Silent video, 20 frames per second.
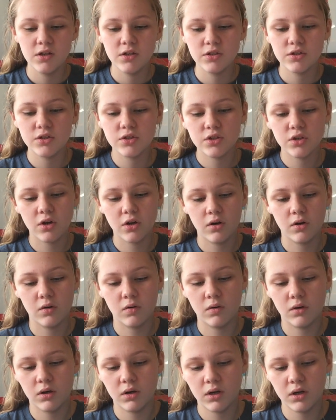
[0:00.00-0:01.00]

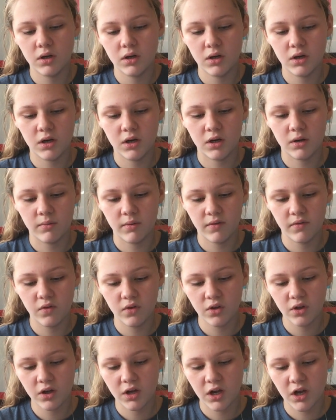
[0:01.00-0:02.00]
So if
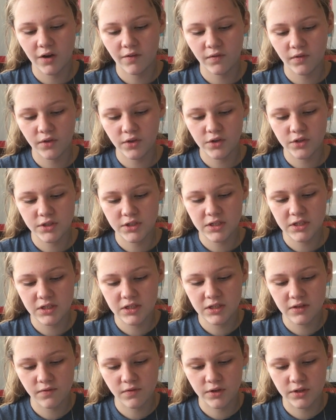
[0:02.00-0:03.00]
you look carefully, you see
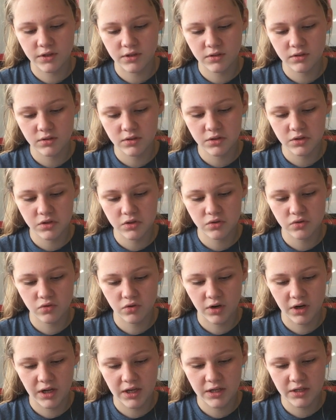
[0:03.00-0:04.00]
different
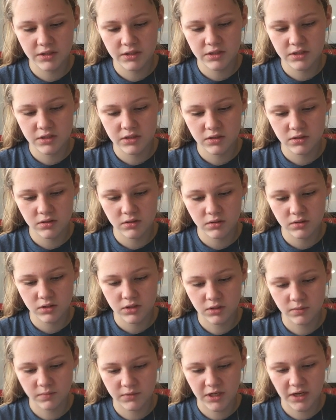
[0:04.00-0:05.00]
strands,
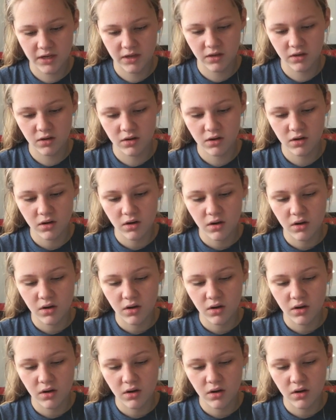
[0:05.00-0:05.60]
some tinier.